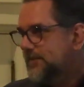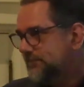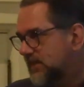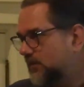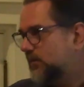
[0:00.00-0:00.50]

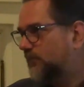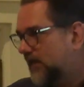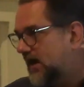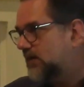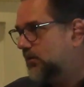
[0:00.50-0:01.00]
minimum
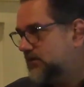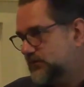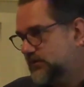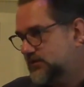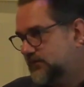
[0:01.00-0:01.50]
viable
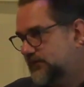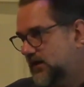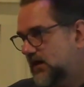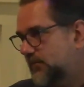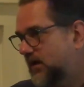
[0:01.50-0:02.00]
sorts of
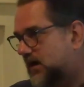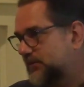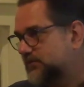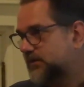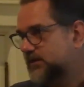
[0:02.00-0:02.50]

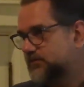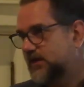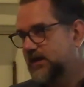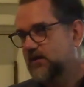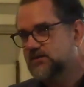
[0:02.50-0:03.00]
opportunities right
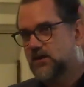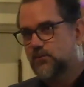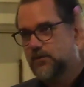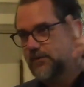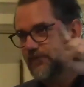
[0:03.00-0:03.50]
now. It's like we're
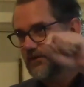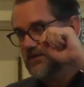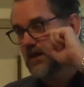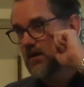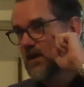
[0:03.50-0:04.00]
going to be focusing
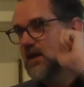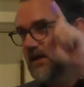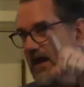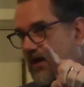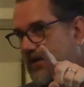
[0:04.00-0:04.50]
on
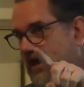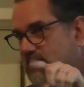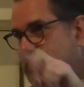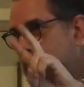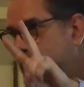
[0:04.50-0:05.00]

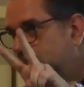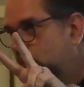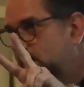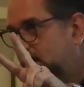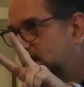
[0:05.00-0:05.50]
nowcasting,
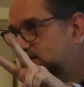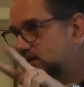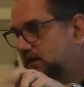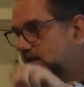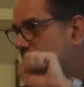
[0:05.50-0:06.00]

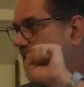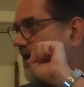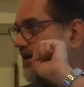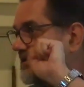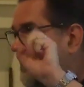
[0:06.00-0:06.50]
forecasting,
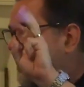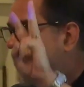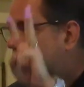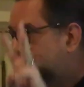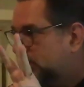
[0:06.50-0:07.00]

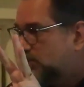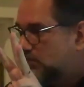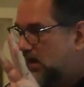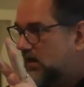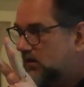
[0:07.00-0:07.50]
scenario
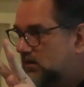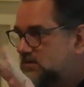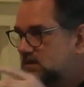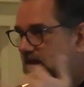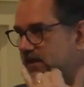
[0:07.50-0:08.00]

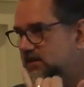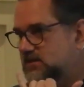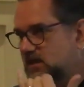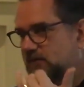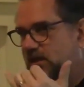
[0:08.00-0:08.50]
models, and then these
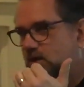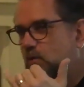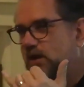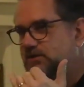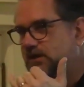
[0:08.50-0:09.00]
kind of like
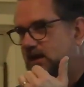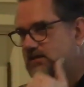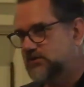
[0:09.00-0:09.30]
question X